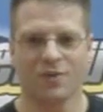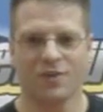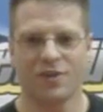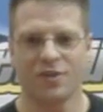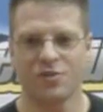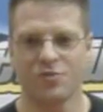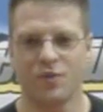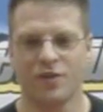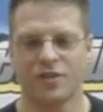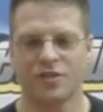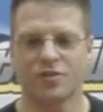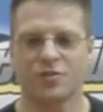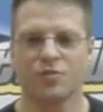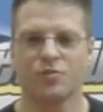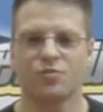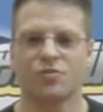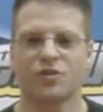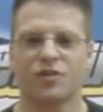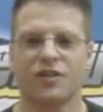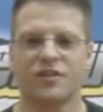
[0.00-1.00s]
with this week's
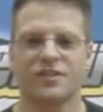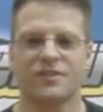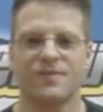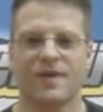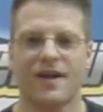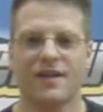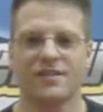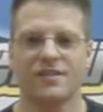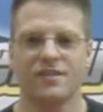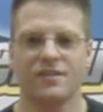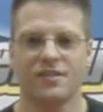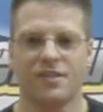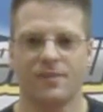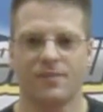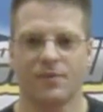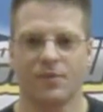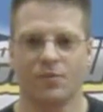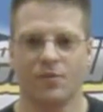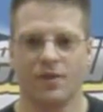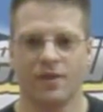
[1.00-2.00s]
Cruiser Customizing
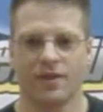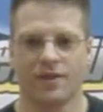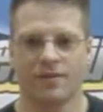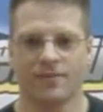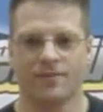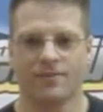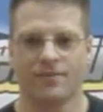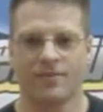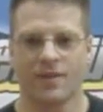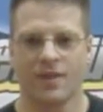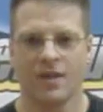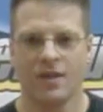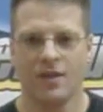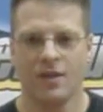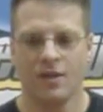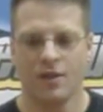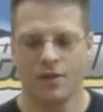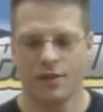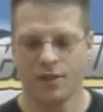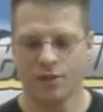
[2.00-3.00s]
tip of the week.
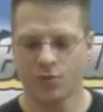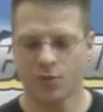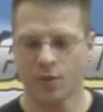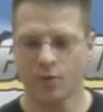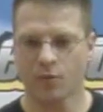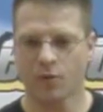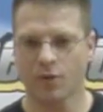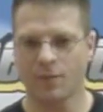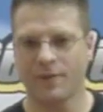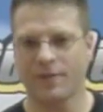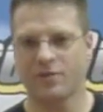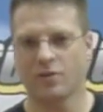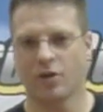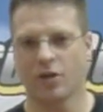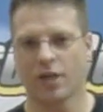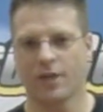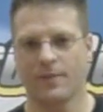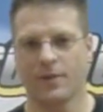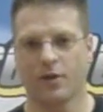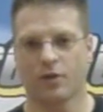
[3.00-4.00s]
This week we're going to be
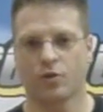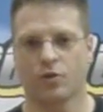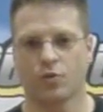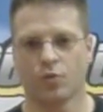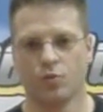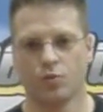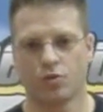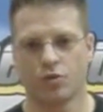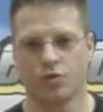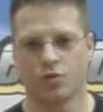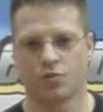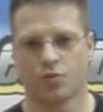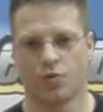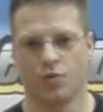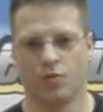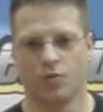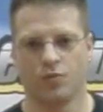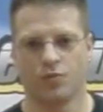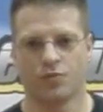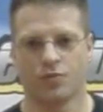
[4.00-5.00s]
talking about cruise
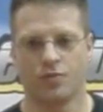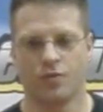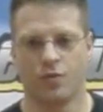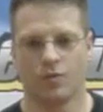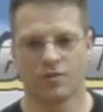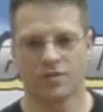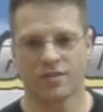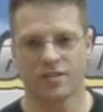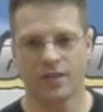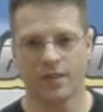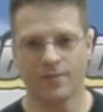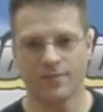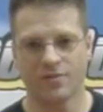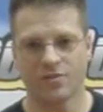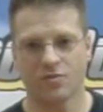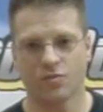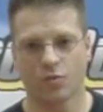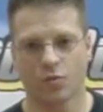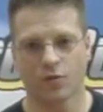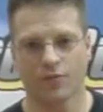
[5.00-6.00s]
controls, or some
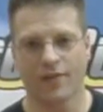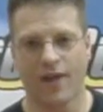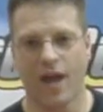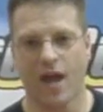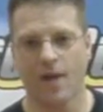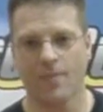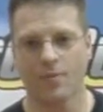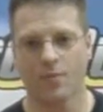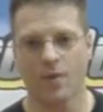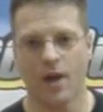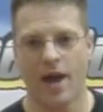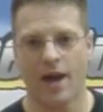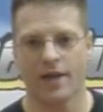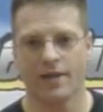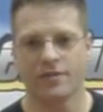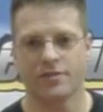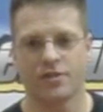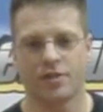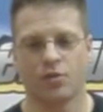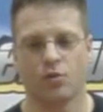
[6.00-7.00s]
sort of
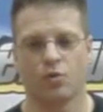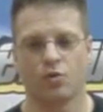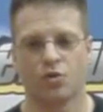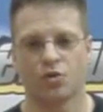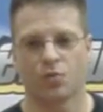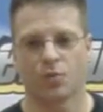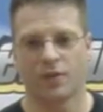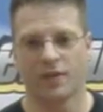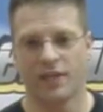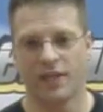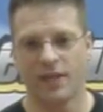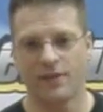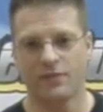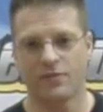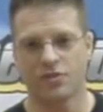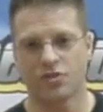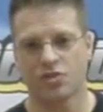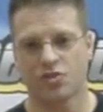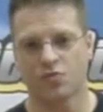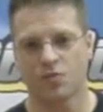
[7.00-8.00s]
apparatus in order to relieve
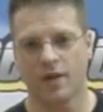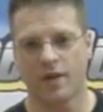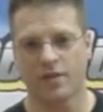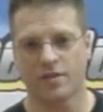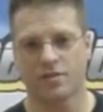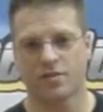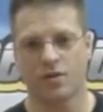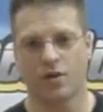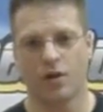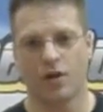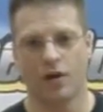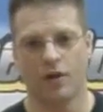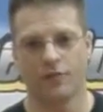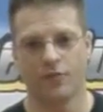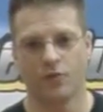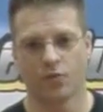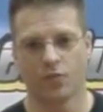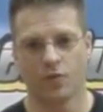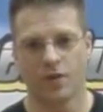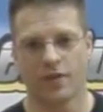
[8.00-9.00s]
the stress
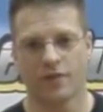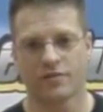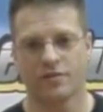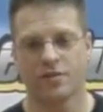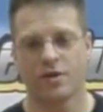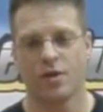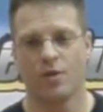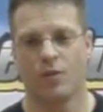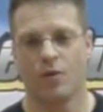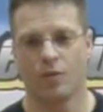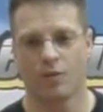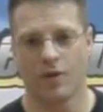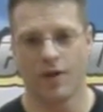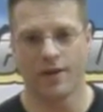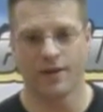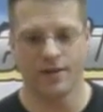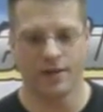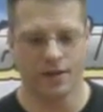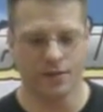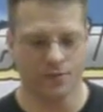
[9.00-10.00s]
of your wrist while
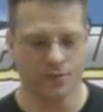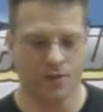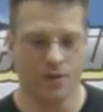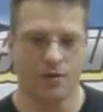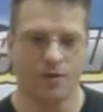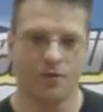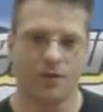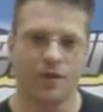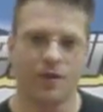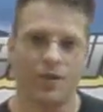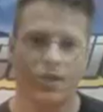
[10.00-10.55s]
riding down the road.